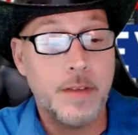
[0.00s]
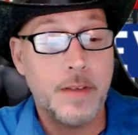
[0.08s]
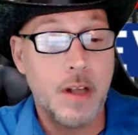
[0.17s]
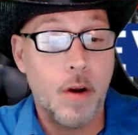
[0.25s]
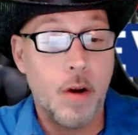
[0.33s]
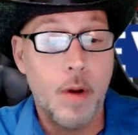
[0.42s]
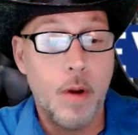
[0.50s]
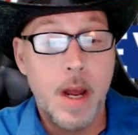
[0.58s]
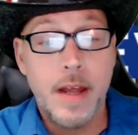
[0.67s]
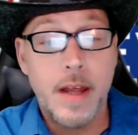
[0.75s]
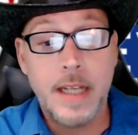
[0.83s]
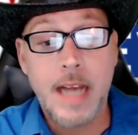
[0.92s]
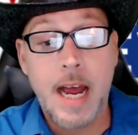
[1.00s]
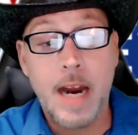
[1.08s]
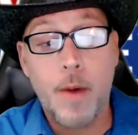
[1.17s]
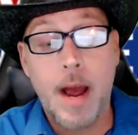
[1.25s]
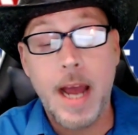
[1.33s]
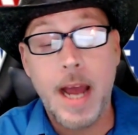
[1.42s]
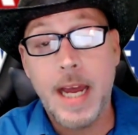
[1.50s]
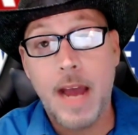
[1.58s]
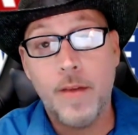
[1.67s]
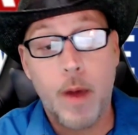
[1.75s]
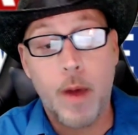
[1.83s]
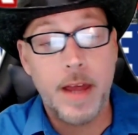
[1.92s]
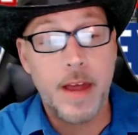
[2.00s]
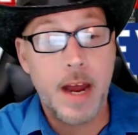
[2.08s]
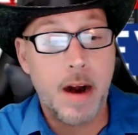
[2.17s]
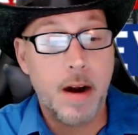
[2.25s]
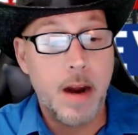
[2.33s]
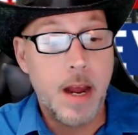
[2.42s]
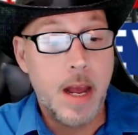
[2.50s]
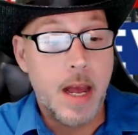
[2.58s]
So that's kind of why he gave way there.